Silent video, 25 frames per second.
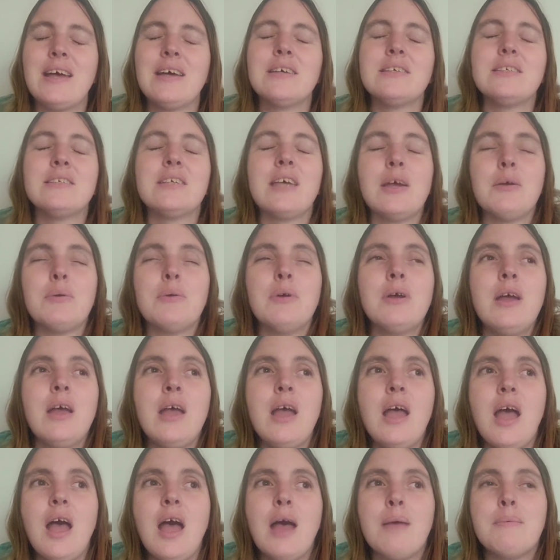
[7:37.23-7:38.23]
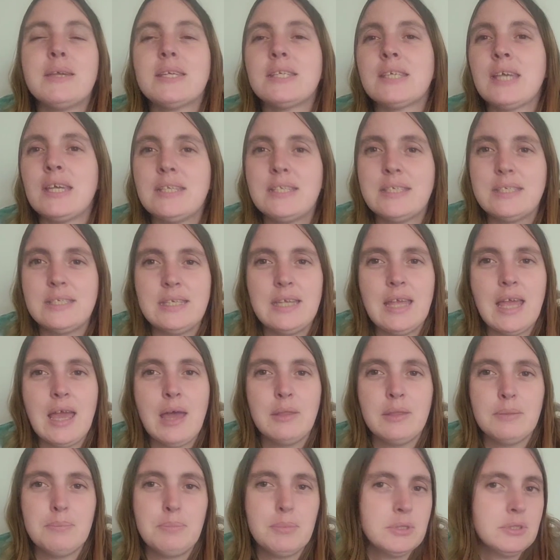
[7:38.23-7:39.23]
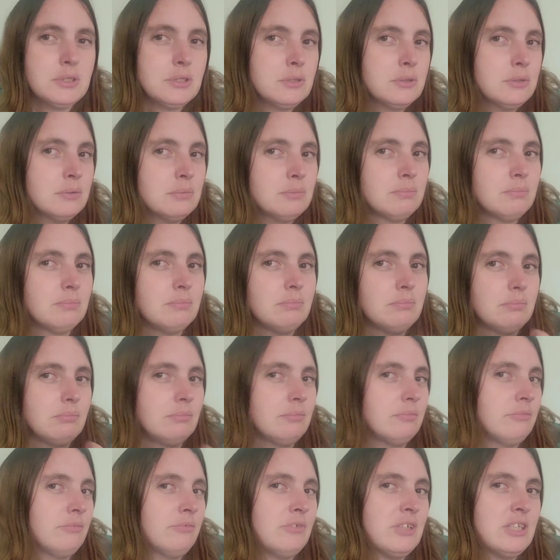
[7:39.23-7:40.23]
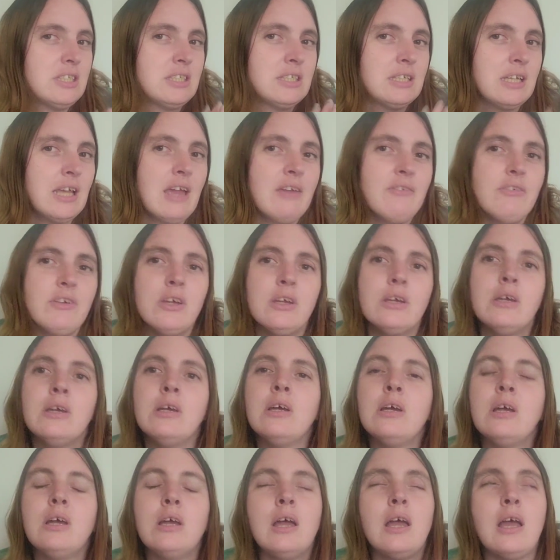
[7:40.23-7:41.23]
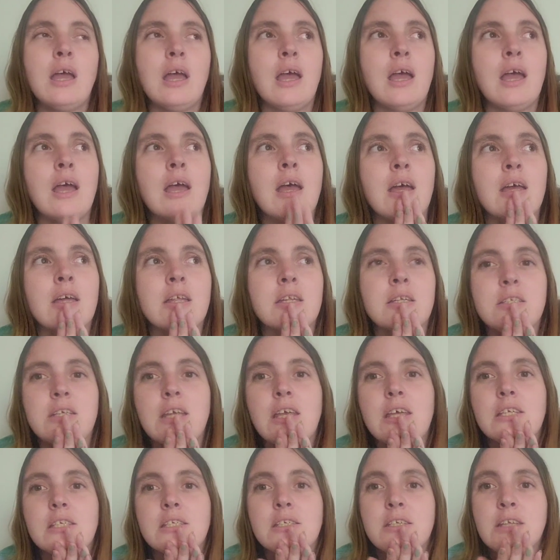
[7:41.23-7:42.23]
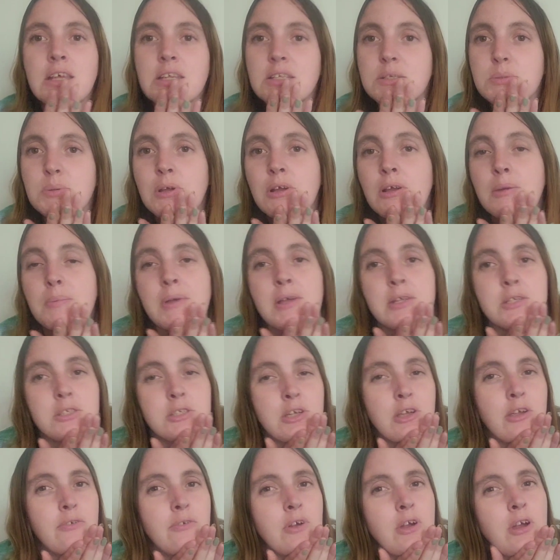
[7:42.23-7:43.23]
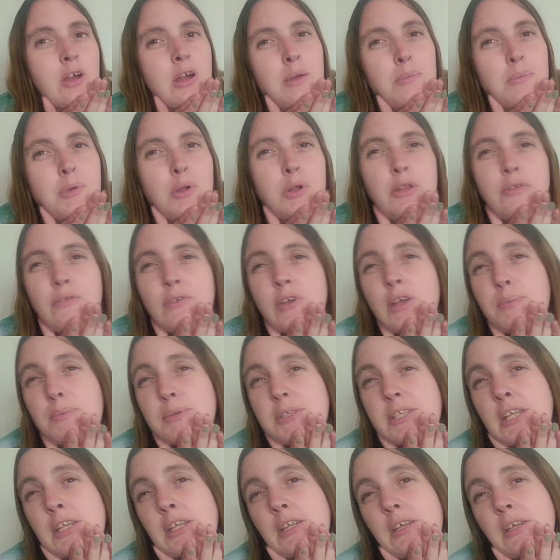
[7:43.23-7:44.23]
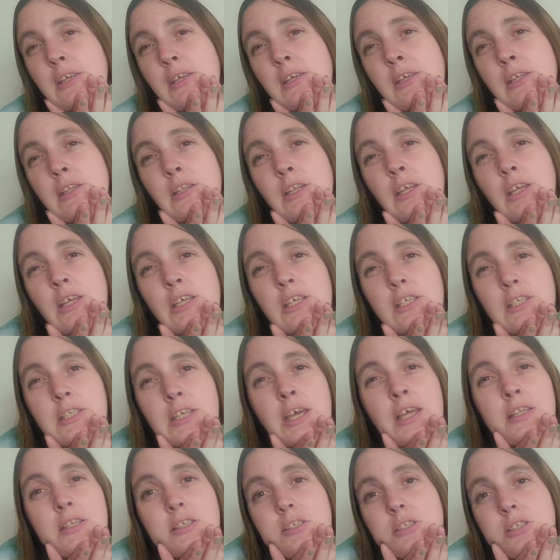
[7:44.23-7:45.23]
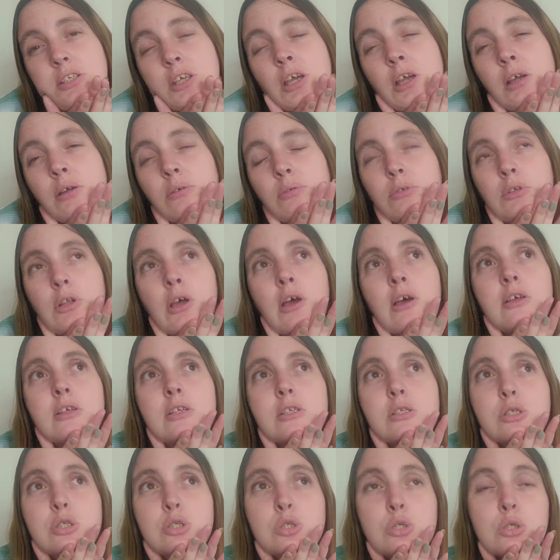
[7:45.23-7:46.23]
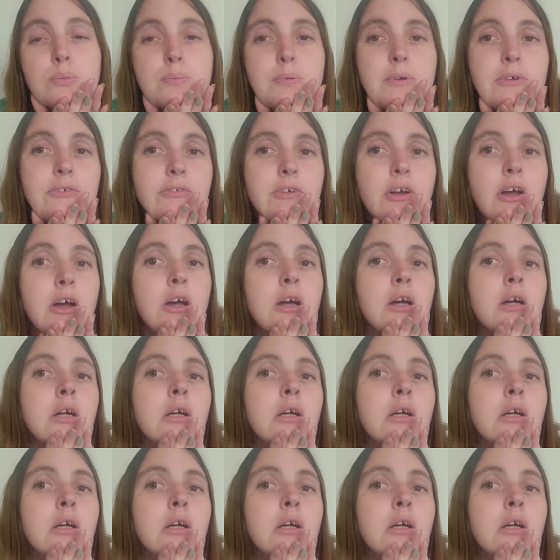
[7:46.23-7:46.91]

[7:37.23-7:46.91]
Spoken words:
So I'm excited to see how the puzzle fits together. And yeah, so that's where I'm at so far. I'm only 30% in, like I said, so not super far.